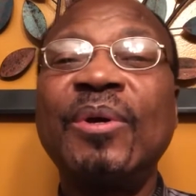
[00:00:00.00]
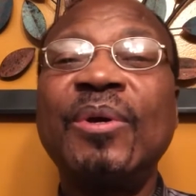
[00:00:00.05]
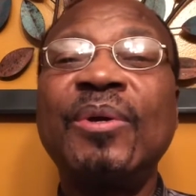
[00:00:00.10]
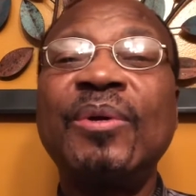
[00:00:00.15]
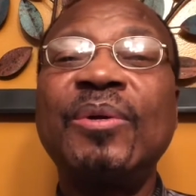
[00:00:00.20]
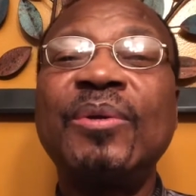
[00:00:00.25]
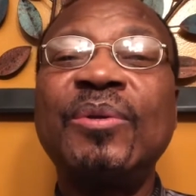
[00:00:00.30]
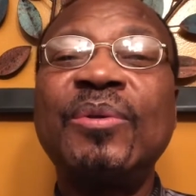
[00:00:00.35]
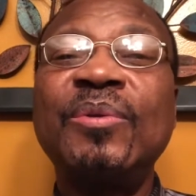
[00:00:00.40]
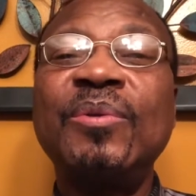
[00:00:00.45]

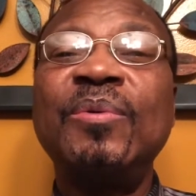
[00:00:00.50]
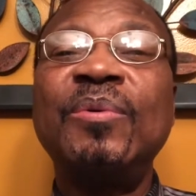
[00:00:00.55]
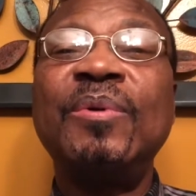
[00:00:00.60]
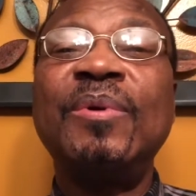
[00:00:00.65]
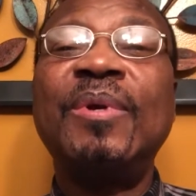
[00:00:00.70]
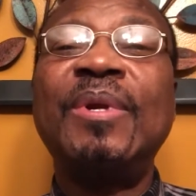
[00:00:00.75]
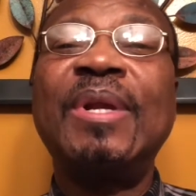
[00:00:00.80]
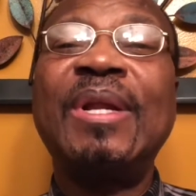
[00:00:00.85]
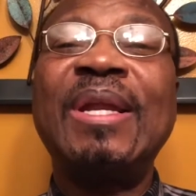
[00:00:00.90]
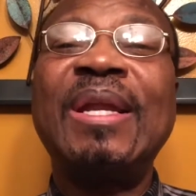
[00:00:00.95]

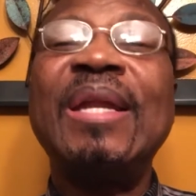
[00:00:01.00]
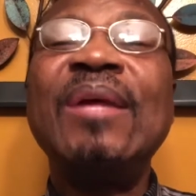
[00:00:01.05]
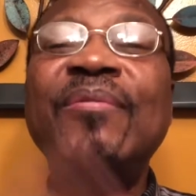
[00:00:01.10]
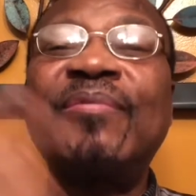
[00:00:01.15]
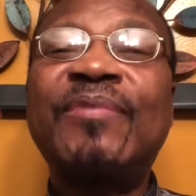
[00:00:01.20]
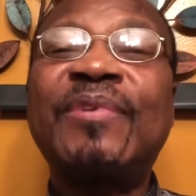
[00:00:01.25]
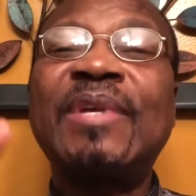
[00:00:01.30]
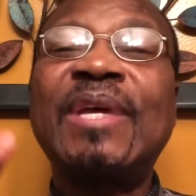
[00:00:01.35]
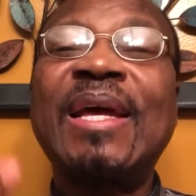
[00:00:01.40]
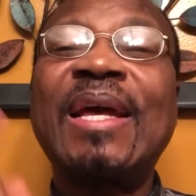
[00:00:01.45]
you
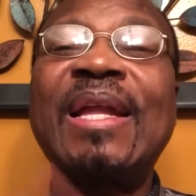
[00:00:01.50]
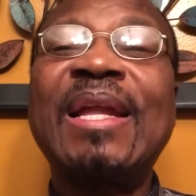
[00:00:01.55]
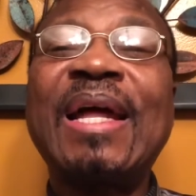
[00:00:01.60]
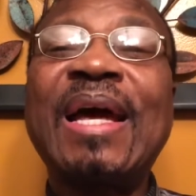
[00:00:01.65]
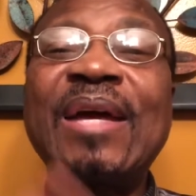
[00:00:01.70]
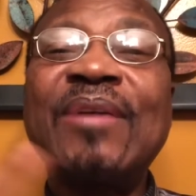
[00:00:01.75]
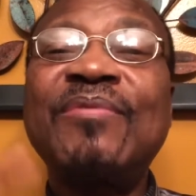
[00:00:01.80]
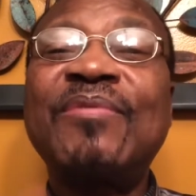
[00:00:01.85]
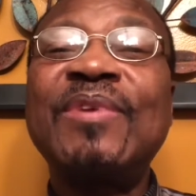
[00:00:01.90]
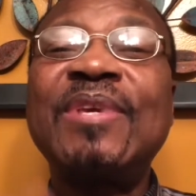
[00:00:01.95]
lived,
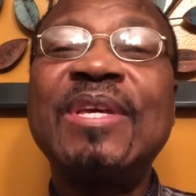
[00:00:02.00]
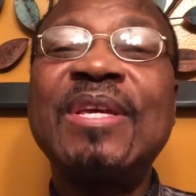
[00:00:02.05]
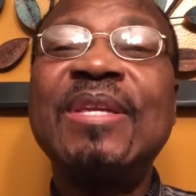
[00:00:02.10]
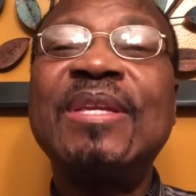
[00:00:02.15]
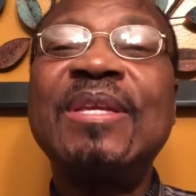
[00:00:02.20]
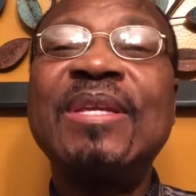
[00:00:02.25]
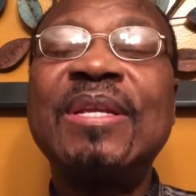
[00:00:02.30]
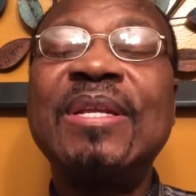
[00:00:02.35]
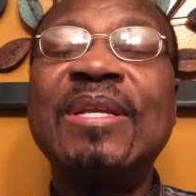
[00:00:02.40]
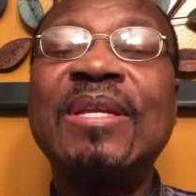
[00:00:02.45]

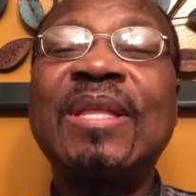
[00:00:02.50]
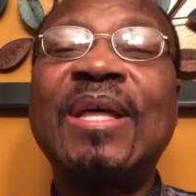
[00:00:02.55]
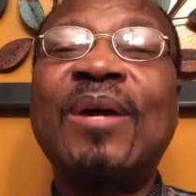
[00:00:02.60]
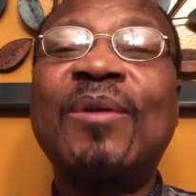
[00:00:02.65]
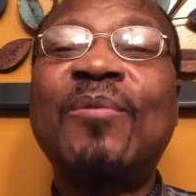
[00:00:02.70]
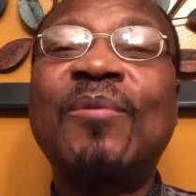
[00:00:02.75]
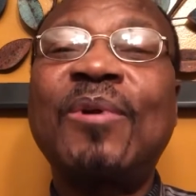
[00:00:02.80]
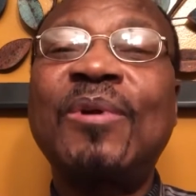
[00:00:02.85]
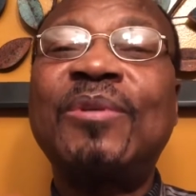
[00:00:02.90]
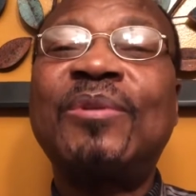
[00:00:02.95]
L-I-V-E-D,
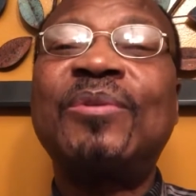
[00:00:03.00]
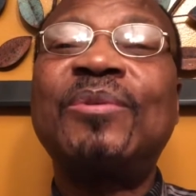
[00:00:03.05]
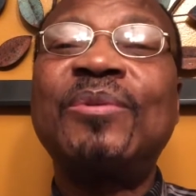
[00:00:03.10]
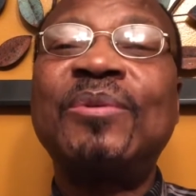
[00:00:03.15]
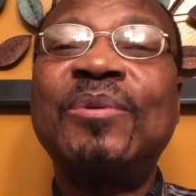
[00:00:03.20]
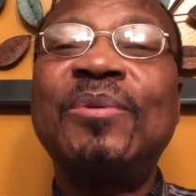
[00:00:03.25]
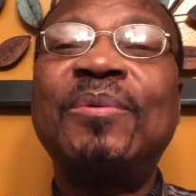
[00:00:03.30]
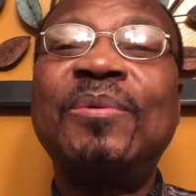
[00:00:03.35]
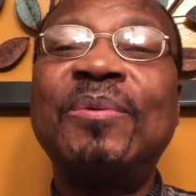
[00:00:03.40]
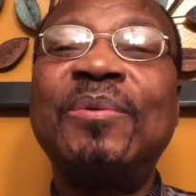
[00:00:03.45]
than what
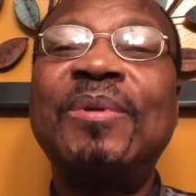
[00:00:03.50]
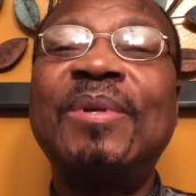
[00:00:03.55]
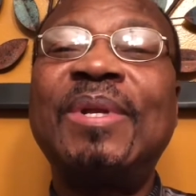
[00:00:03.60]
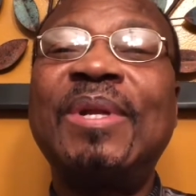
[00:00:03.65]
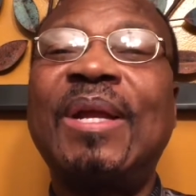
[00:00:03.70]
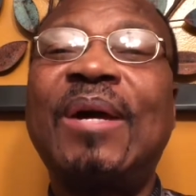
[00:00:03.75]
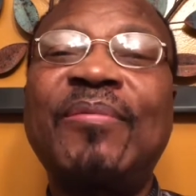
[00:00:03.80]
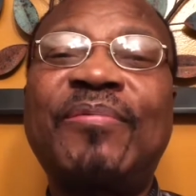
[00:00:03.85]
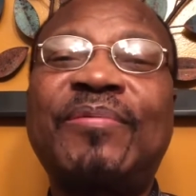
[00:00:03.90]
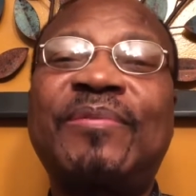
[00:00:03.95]
you
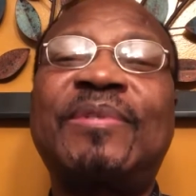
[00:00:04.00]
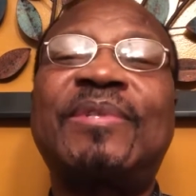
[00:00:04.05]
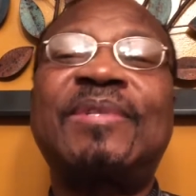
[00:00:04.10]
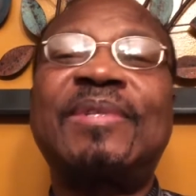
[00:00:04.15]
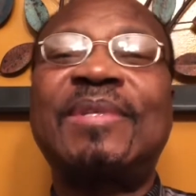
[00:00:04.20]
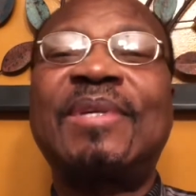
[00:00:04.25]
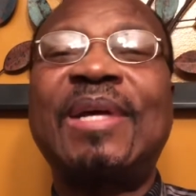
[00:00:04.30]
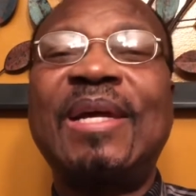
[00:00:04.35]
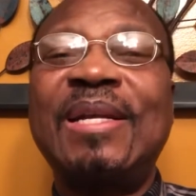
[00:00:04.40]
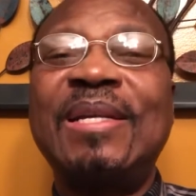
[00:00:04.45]
left,
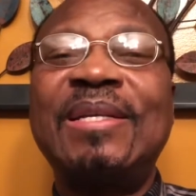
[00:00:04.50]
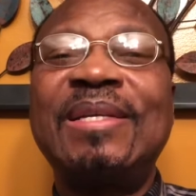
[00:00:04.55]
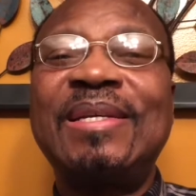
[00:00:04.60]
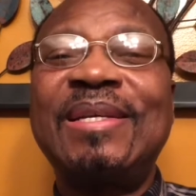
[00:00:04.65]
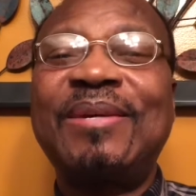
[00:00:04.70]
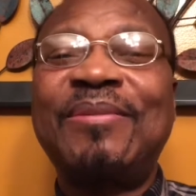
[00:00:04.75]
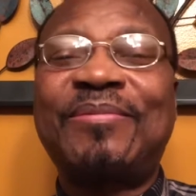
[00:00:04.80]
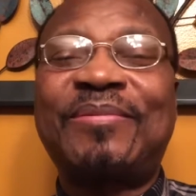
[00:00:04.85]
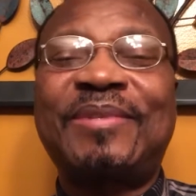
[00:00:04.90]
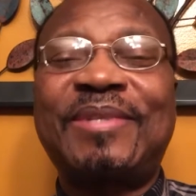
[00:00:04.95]

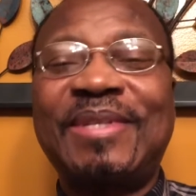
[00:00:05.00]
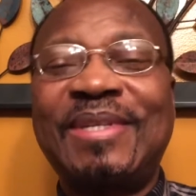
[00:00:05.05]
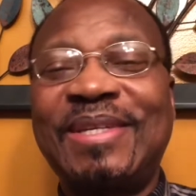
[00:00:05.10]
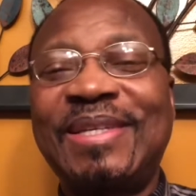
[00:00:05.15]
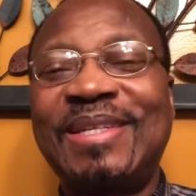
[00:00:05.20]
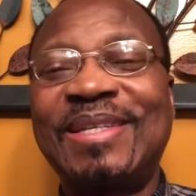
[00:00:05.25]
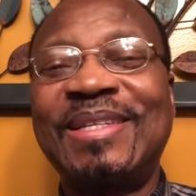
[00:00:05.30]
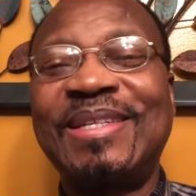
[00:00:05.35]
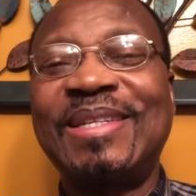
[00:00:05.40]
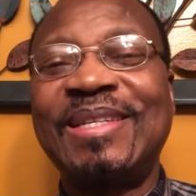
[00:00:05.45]
L-E-F-T.
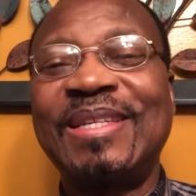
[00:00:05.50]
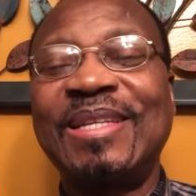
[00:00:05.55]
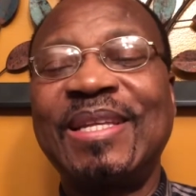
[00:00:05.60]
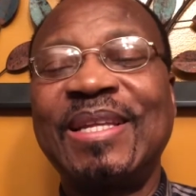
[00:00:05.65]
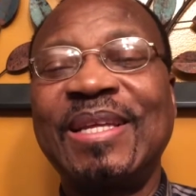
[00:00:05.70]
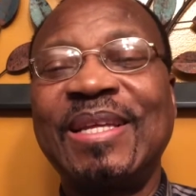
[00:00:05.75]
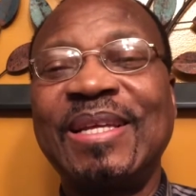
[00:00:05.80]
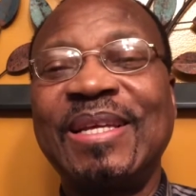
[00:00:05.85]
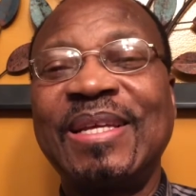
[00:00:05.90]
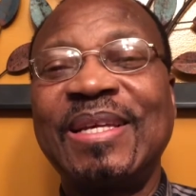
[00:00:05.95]

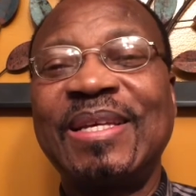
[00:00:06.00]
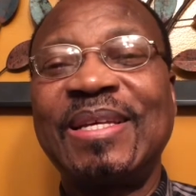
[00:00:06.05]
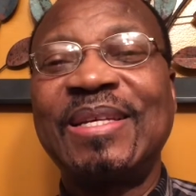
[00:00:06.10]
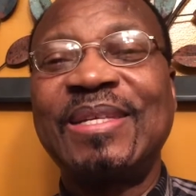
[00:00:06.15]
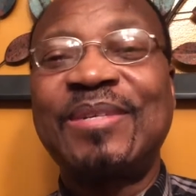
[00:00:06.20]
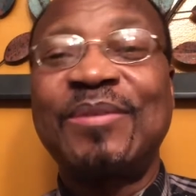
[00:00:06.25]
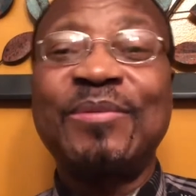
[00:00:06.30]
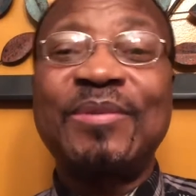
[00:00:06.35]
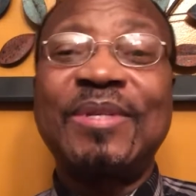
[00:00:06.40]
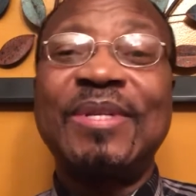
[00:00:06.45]

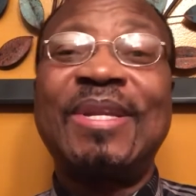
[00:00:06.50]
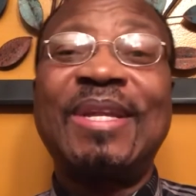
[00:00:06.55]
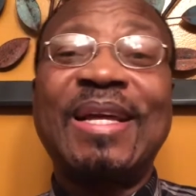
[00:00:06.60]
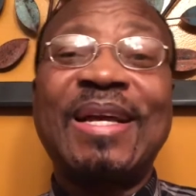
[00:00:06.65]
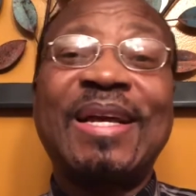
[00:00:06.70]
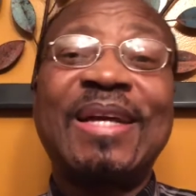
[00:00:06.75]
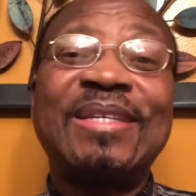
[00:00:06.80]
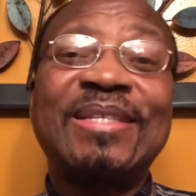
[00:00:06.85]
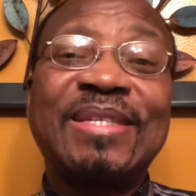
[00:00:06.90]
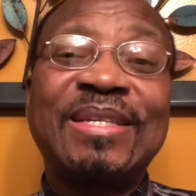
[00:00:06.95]
Sitting
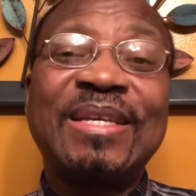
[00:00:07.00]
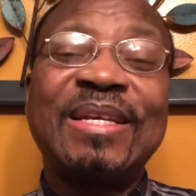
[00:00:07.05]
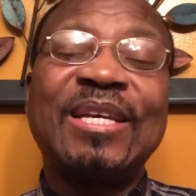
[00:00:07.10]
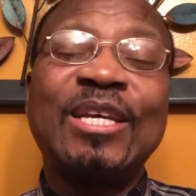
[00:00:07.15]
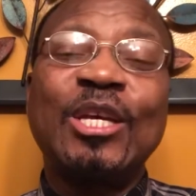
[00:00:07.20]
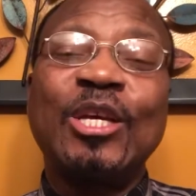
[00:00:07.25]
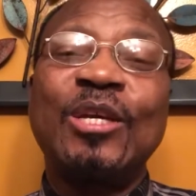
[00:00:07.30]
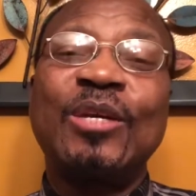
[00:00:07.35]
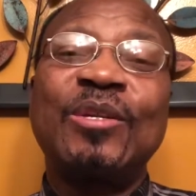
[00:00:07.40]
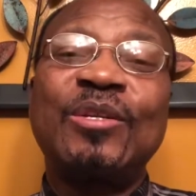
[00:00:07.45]
legacy
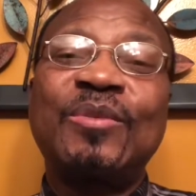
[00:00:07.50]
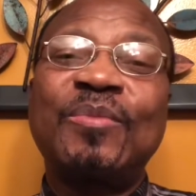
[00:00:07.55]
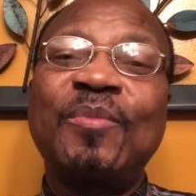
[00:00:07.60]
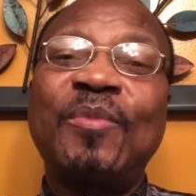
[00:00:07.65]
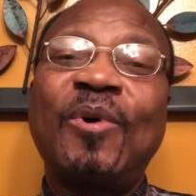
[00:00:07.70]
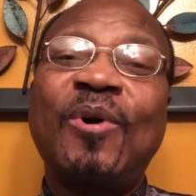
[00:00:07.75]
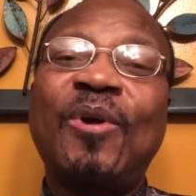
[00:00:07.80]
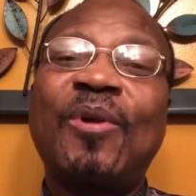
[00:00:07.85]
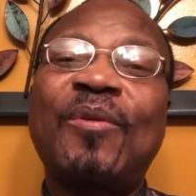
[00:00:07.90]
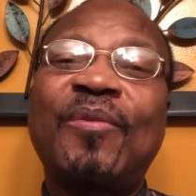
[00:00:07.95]
is
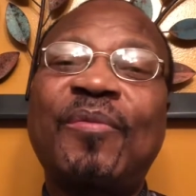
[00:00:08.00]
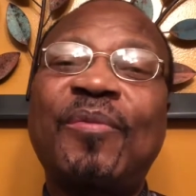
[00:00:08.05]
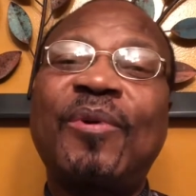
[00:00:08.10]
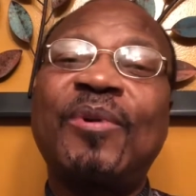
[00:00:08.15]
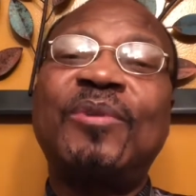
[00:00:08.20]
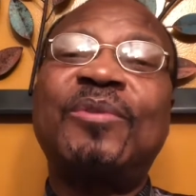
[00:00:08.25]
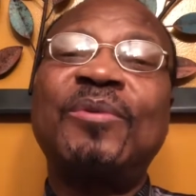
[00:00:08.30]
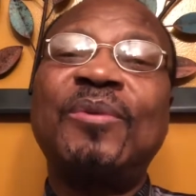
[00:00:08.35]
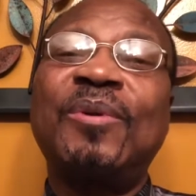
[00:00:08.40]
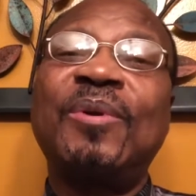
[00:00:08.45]
more of
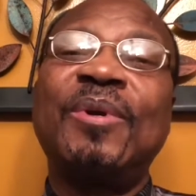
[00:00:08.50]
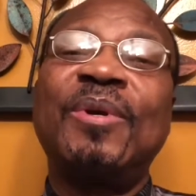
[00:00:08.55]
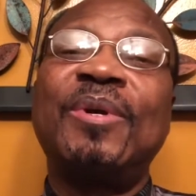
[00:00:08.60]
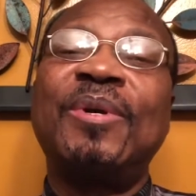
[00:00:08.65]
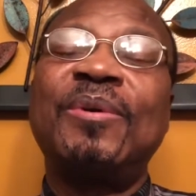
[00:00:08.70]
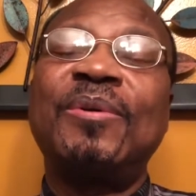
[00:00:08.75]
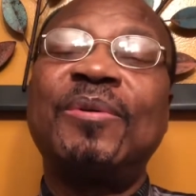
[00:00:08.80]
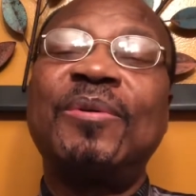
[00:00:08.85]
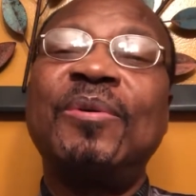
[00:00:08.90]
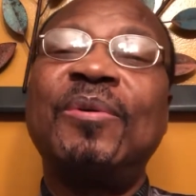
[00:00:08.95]
what you
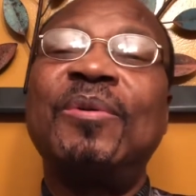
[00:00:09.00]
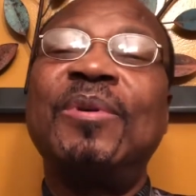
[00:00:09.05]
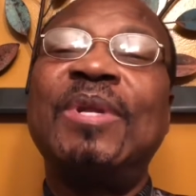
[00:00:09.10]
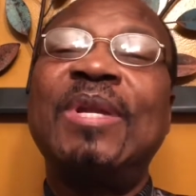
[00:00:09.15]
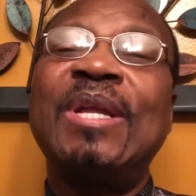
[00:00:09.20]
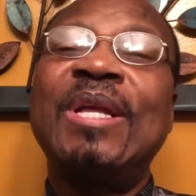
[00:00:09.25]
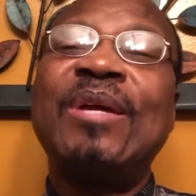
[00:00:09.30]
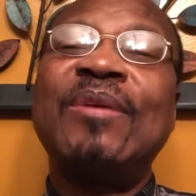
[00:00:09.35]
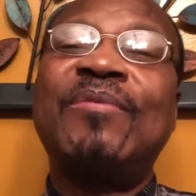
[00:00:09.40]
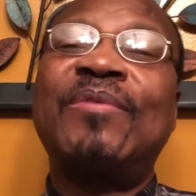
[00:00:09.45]

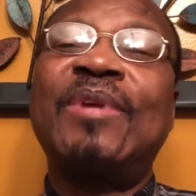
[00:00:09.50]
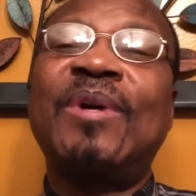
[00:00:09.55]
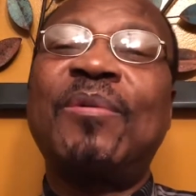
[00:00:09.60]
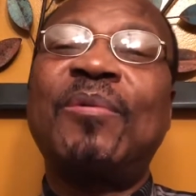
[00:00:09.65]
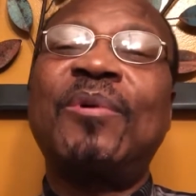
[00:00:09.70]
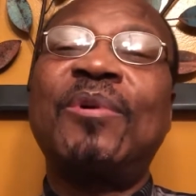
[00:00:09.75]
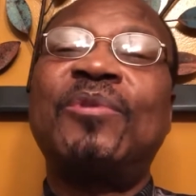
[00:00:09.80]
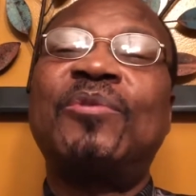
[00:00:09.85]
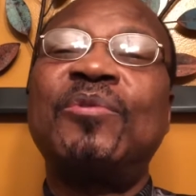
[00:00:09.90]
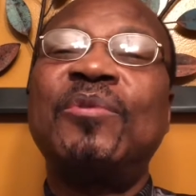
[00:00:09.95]
lived and
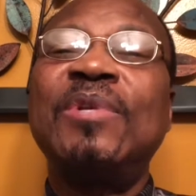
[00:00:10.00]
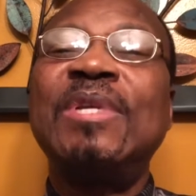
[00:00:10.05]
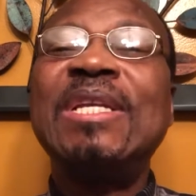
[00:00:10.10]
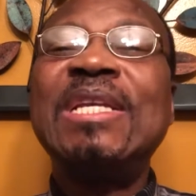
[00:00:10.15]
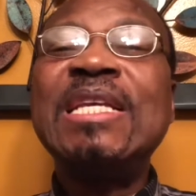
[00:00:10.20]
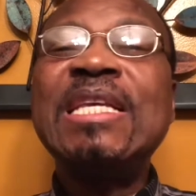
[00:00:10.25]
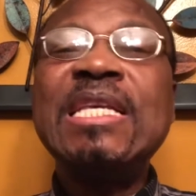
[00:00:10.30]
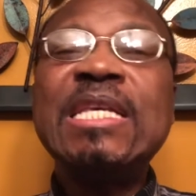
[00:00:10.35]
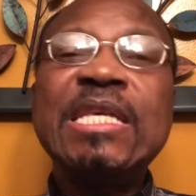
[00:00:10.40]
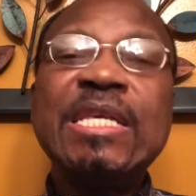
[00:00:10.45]
what you
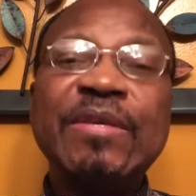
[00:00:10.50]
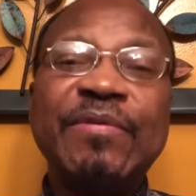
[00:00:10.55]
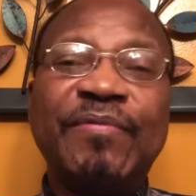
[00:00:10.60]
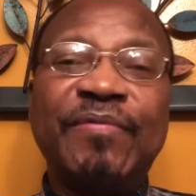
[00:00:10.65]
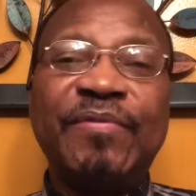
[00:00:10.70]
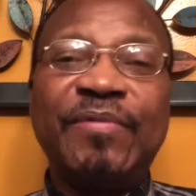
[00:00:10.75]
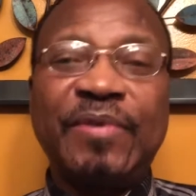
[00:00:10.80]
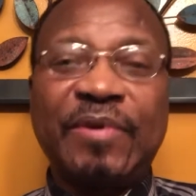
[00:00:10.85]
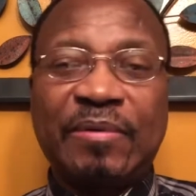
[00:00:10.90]
leave,